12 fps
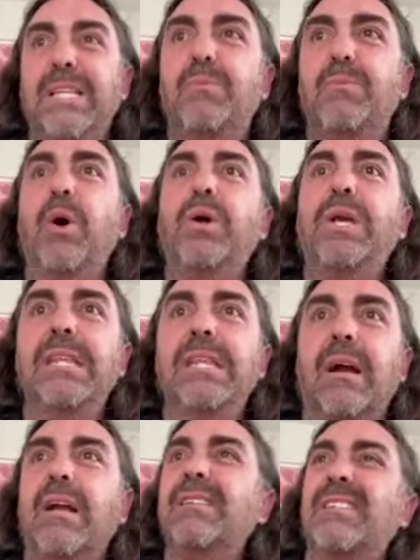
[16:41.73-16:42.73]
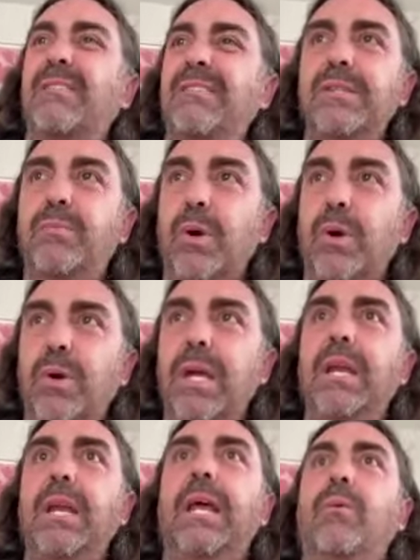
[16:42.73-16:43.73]
pokey there, and stuff is
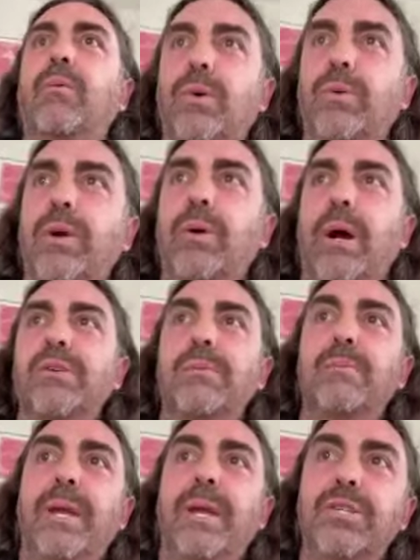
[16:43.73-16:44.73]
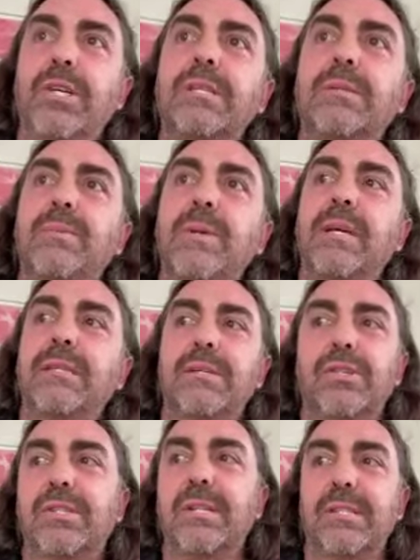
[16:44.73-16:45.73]
broken, and it will require some patience because it
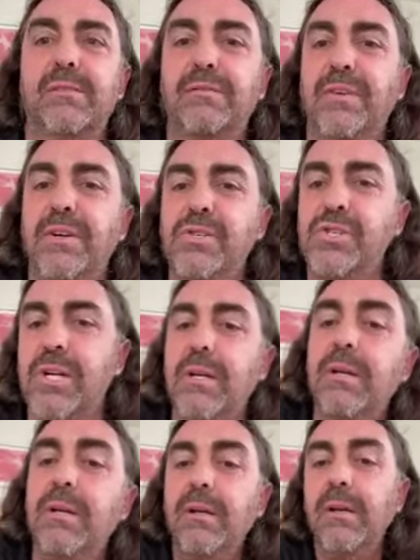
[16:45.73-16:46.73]
just doesn't function